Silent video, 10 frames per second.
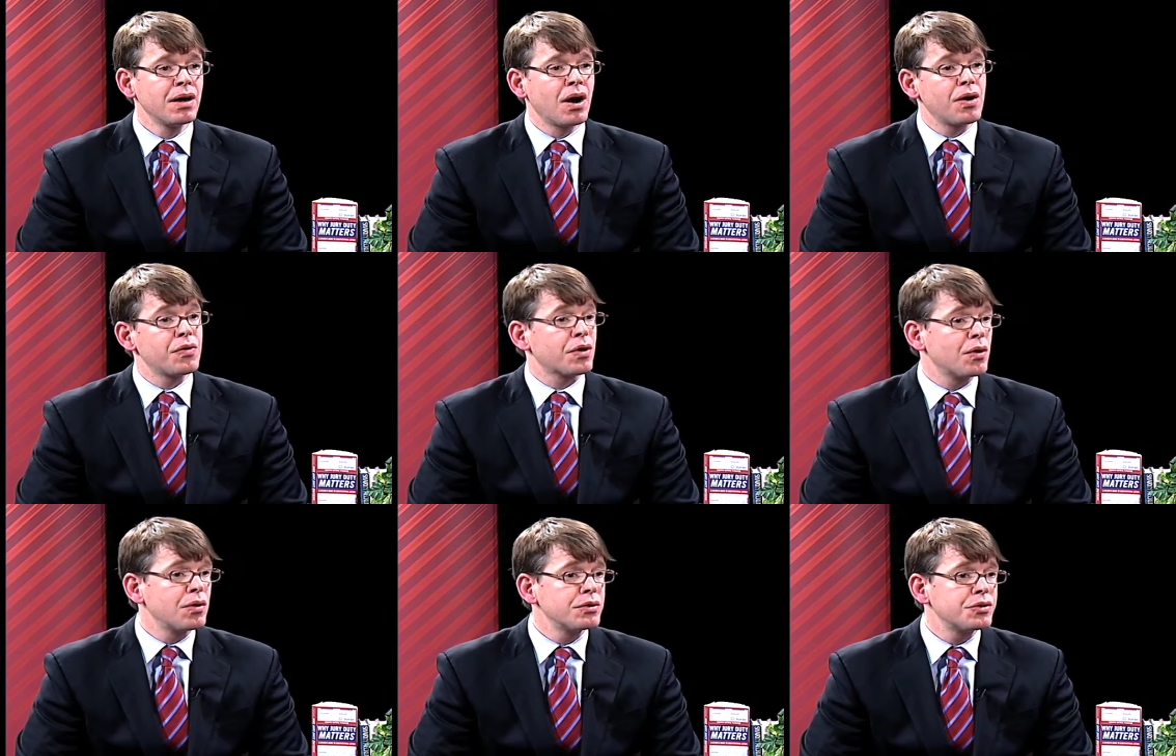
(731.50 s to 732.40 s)
are either going to
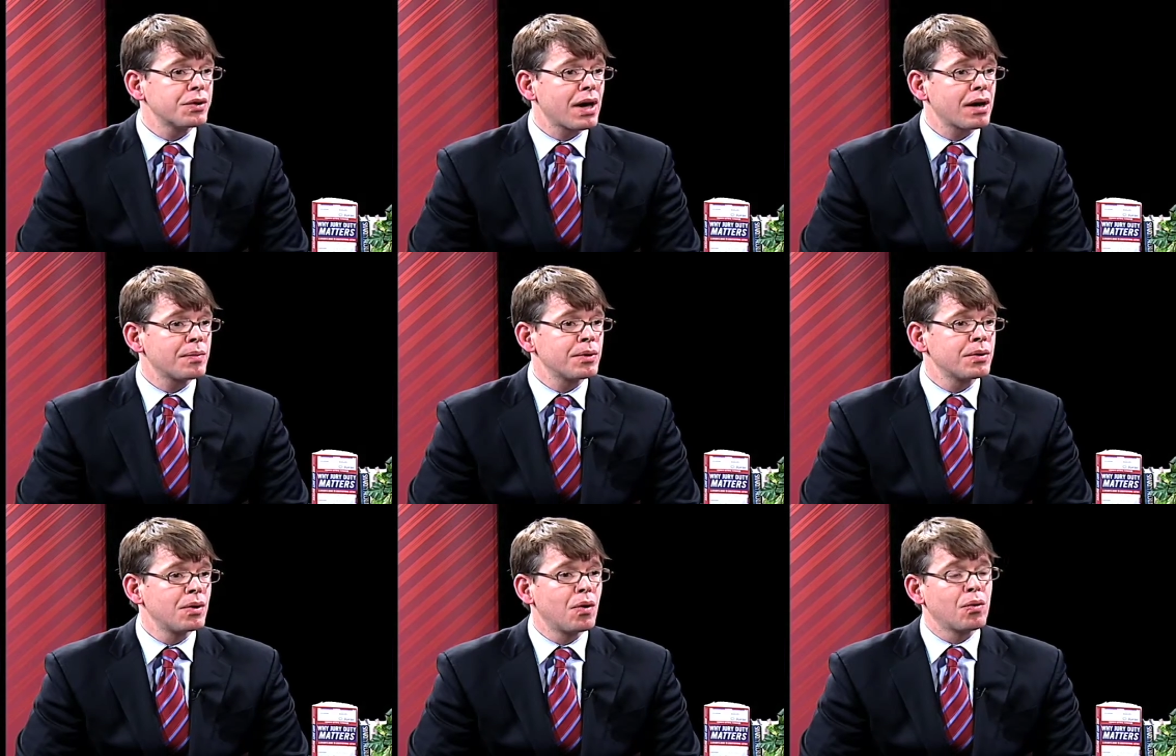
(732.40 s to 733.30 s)
hold you accountable
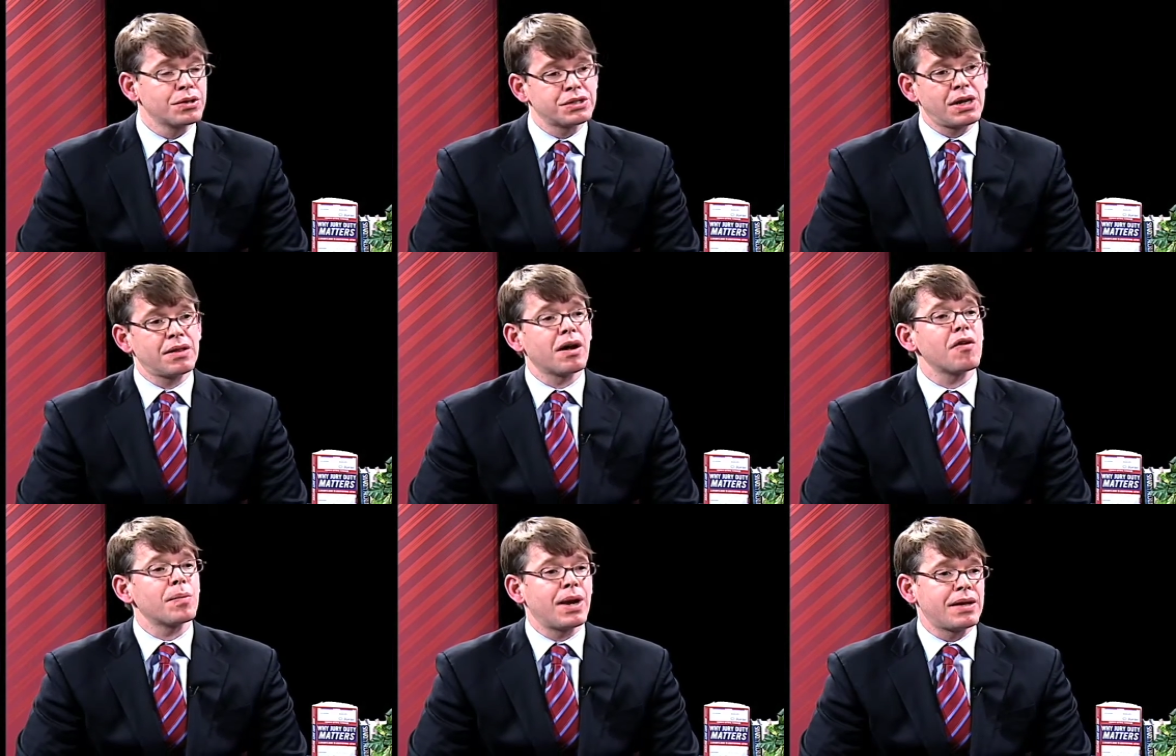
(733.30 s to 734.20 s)
or say the
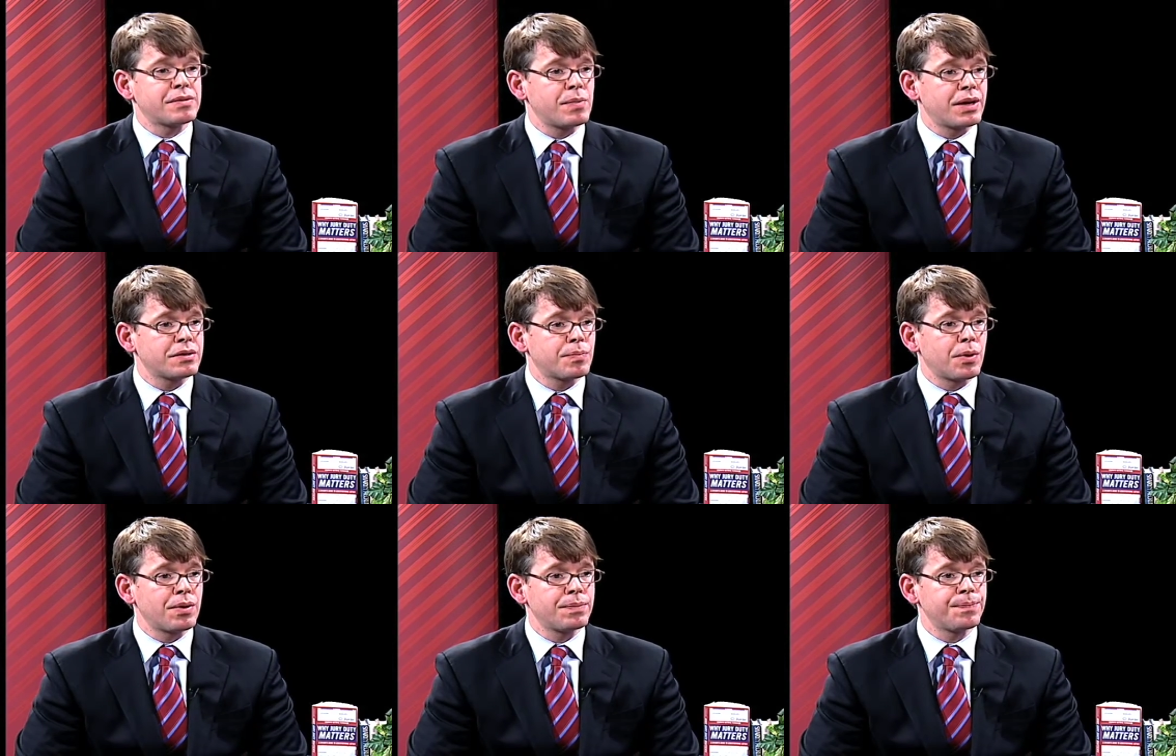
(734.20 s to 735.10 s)
government hasn't met its
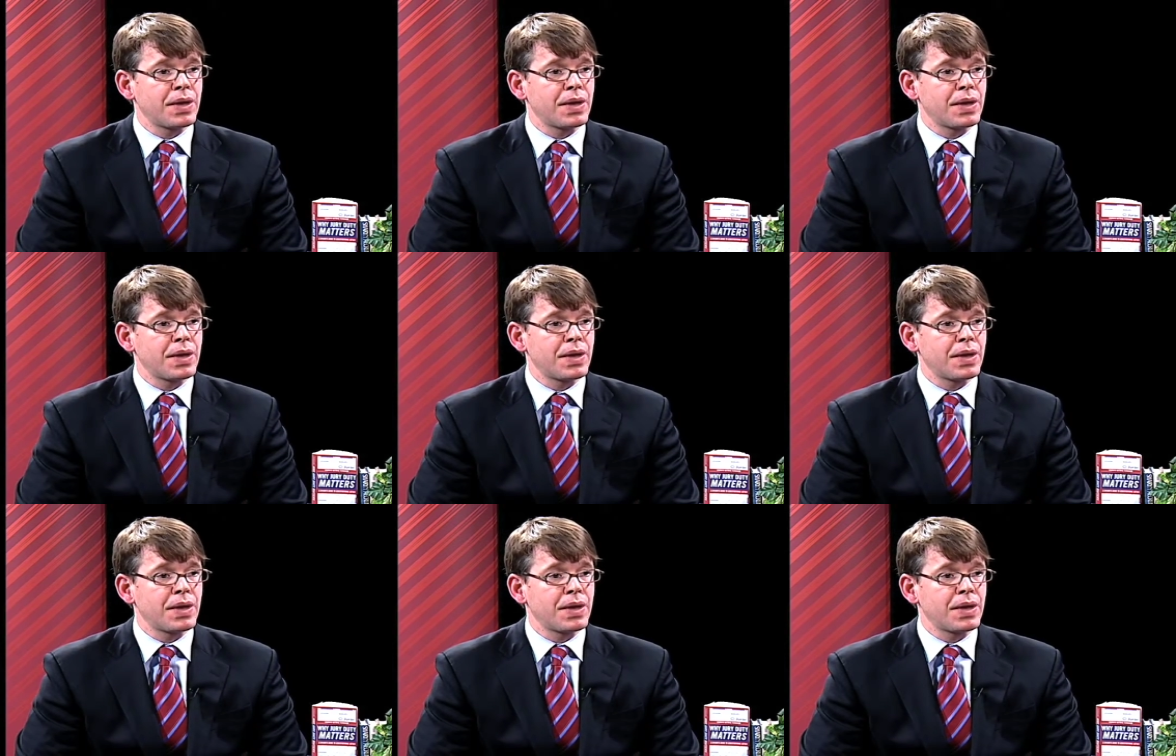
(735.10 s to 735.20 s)
burden.